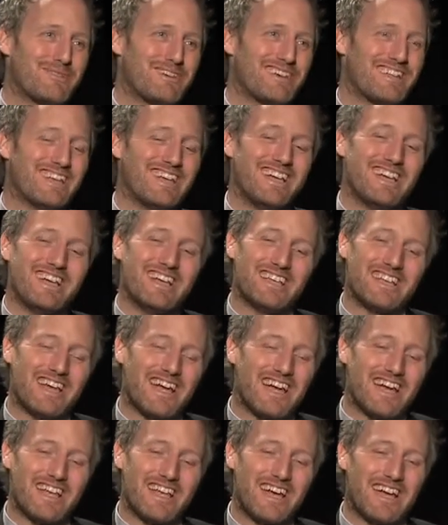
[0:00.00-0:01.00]
But
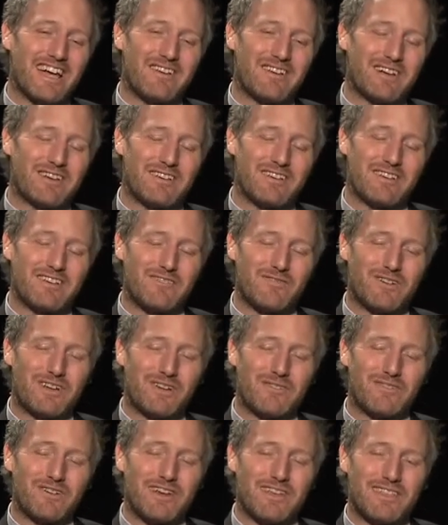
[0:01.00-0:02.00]

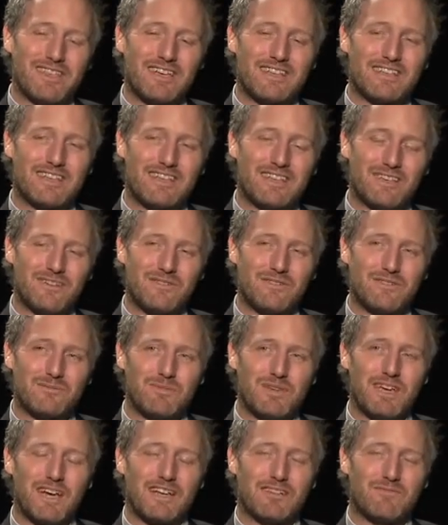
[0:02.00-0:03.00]
whenever I think that Ewan's
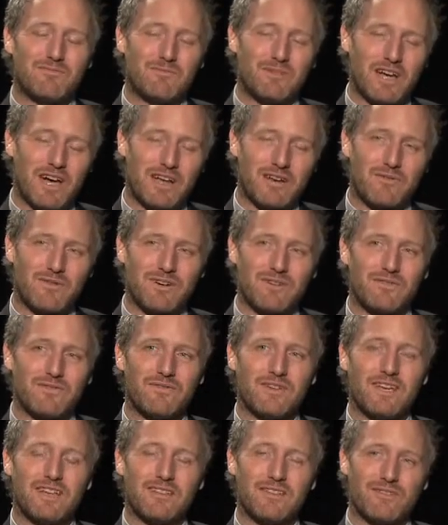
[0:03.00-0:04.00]
me, I kind of want to
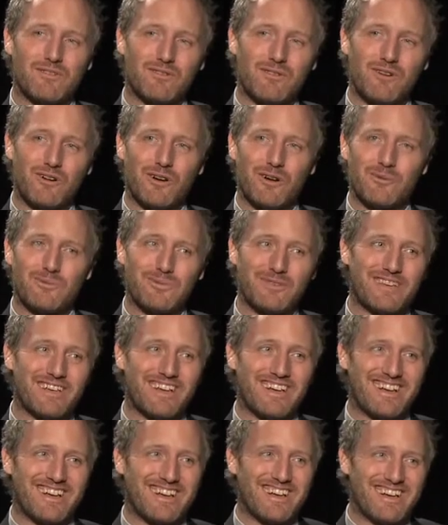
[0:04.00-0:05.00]
faint and throw up.
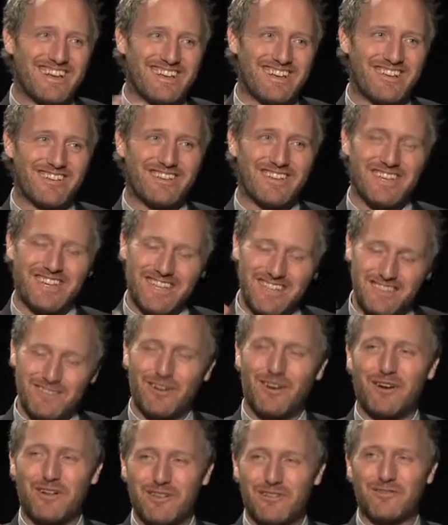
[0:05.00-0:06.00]
He's
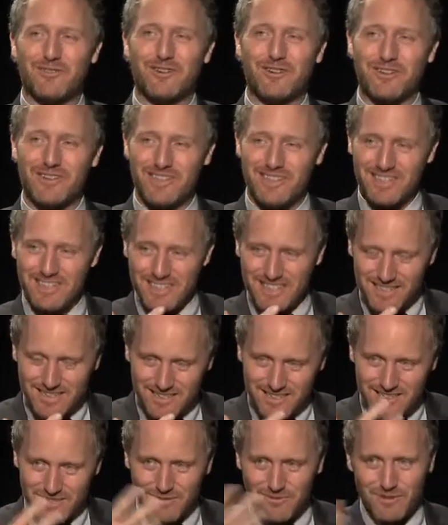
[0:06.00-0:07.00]
Oliver. It's
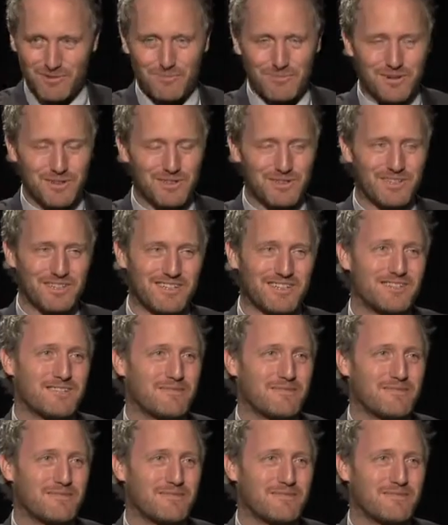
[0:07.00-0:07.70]
a different person.